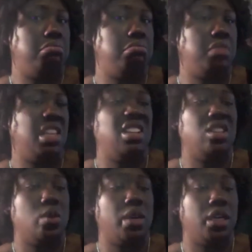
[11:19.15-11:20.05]
I think it's
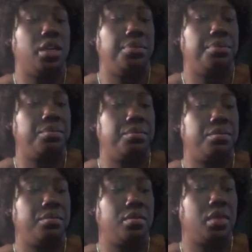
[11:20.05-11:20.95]
quite good.
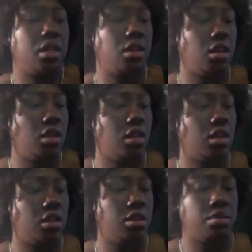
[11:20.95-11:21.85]

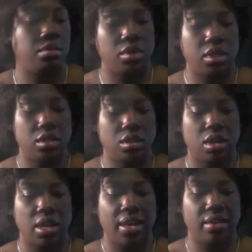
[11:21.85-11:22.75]
Because on
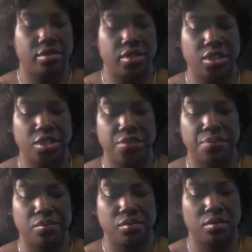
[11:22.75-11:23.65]
average,
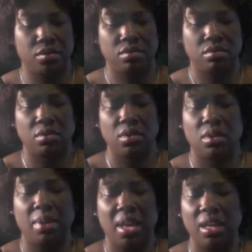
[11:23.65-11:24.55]

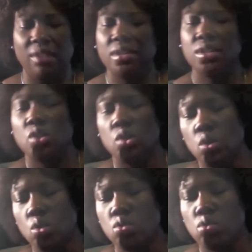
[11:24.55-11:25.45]
about every
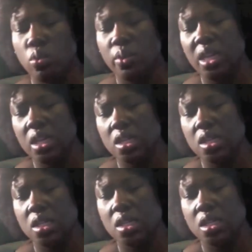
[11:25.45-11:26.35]
2
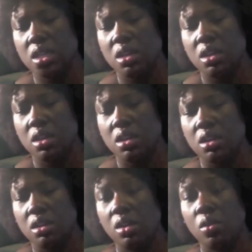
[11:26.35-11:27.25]
weeks,
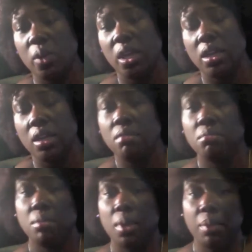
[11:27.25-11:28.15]
no, weekly,
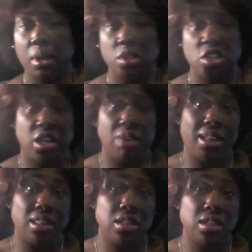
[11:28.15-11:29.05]
I probably shed
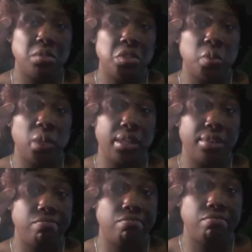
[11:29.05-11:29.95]
about this much a week.
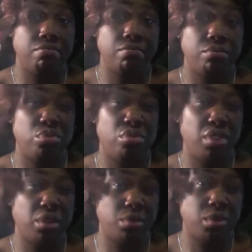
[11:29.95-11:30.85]

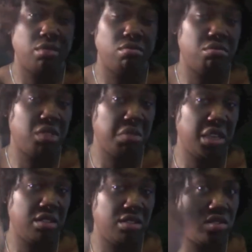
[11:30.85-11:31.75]
Probably
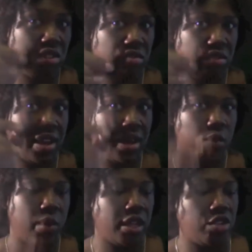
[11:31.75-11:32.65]
depends on how
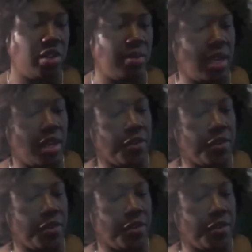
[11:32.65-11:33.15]
well I treat my hair.